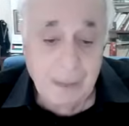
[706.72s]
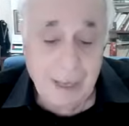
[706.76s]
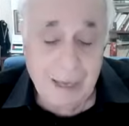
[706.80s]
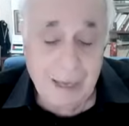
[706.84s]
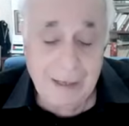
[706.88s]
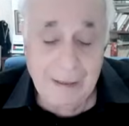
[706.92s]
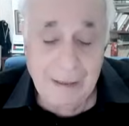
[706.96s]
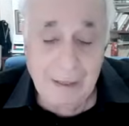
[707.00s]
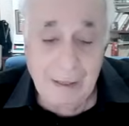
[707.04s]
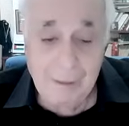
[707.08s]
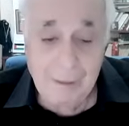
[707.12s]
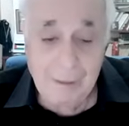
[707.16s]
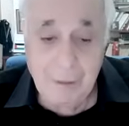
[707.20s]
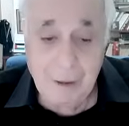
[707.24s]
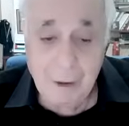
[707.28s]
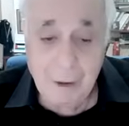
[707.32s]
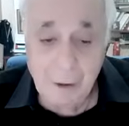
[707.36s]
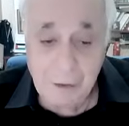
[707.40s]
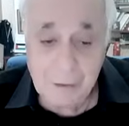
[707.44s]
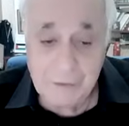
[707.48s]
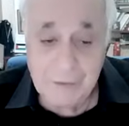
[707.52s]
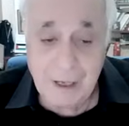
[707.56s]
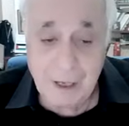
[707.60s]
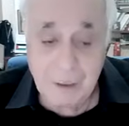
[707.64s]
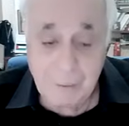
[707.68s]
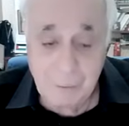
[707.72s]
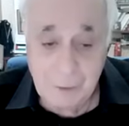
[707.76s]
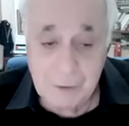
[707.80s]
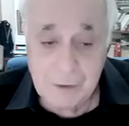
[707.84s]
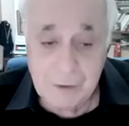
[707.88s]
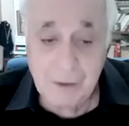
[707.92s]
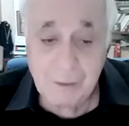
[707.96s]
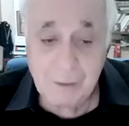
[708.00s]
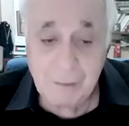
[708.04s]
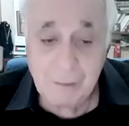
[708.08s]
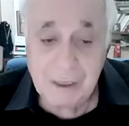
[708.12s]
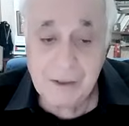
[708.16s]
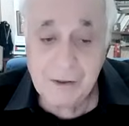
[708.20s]
And because that
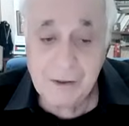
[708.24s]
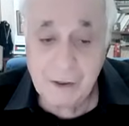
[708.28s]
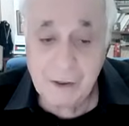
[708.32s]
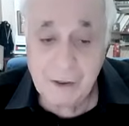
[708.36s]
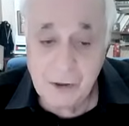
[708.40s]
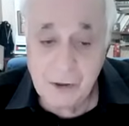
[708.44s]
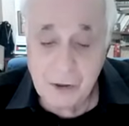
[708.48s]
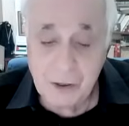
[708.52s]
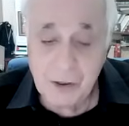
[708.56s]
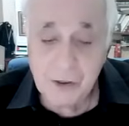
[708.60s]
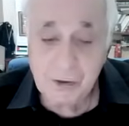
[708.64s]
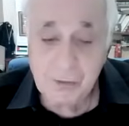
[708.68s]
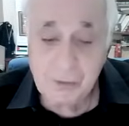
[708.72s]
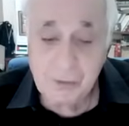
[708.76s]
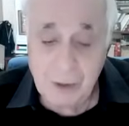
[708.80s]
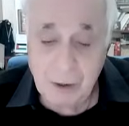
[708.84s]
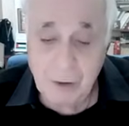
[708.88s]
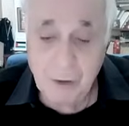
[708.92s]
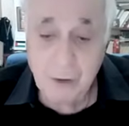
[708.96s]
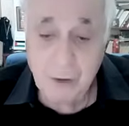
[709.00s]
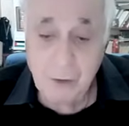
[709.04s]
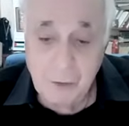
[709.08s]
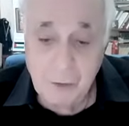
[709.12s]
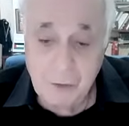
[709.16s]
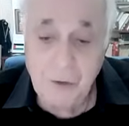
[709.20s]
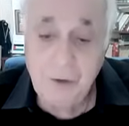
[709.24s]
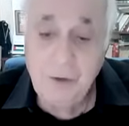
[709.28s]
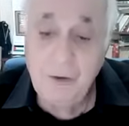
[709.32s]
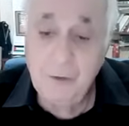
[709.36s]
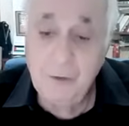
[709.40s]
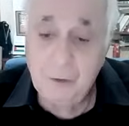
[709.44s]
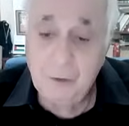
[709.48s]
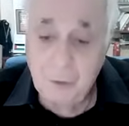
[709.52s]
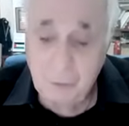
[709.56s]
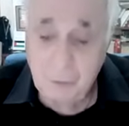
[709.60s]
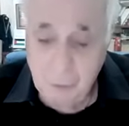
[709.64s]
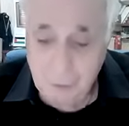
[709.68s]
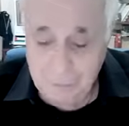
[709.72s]
was the message, Israel
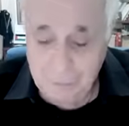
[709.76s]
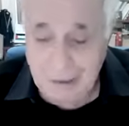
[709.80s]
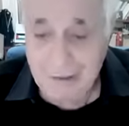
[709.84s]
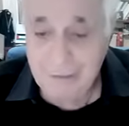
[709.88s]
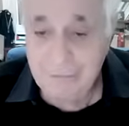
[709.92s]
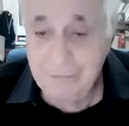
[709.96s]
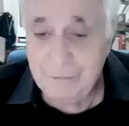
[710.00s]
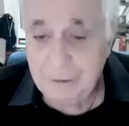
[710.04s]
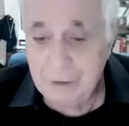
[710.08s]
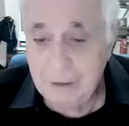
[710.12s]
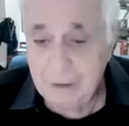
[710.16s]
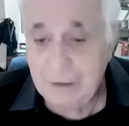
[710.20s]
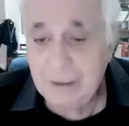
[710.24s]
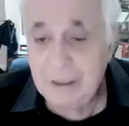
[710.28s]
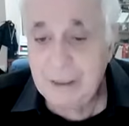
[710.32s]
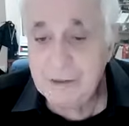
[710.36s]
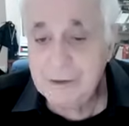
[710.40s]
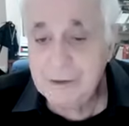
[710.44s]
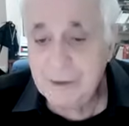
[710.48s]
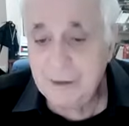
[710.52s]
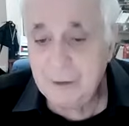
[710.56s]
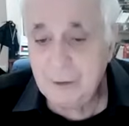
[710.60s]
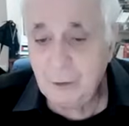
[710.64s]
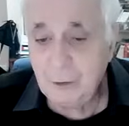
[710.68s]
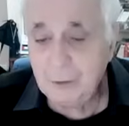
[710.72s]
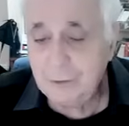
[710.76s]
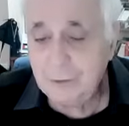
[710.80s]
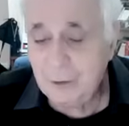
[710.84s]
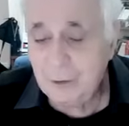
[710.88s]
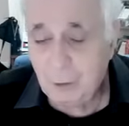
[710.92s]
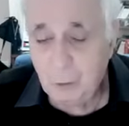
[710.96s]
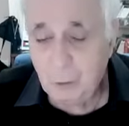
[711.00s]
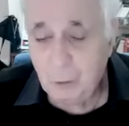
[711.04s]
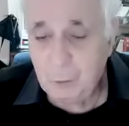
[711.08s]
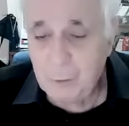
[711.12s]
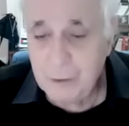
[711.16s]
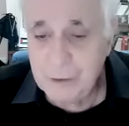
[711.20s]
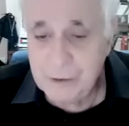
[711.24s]
continued to use ethnic cleansing, not
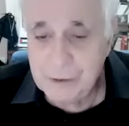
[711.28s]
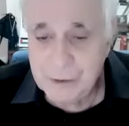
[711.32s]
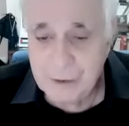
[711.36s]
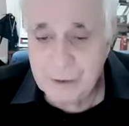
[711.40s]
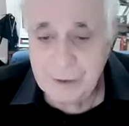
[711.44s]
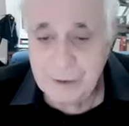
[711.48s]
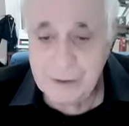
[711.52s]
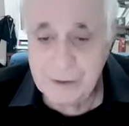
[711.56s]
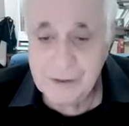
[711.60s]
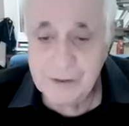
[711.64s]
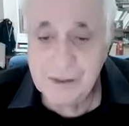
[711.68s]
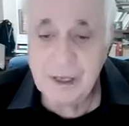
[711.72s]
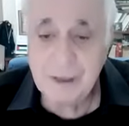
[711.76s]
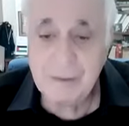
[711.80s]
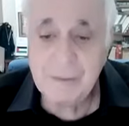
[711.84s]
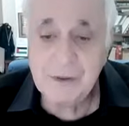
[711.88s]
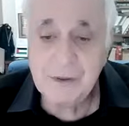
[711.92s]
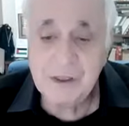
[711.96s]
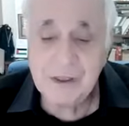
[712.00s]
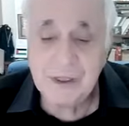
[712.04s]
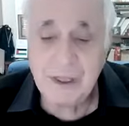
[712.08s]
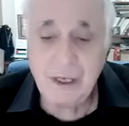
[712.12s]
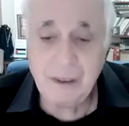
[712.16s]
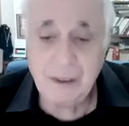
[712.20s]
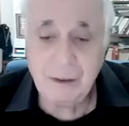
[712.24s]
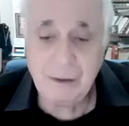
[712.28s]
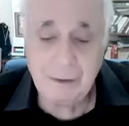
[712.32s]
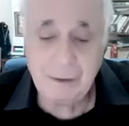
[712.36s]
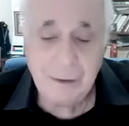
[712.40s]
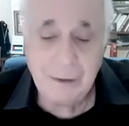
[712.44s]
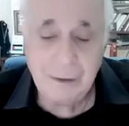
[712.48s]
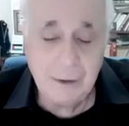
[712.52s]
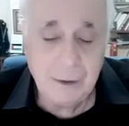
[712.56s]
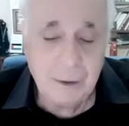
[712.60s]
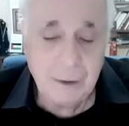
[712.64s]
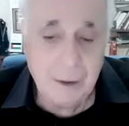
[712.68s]
always at the same scale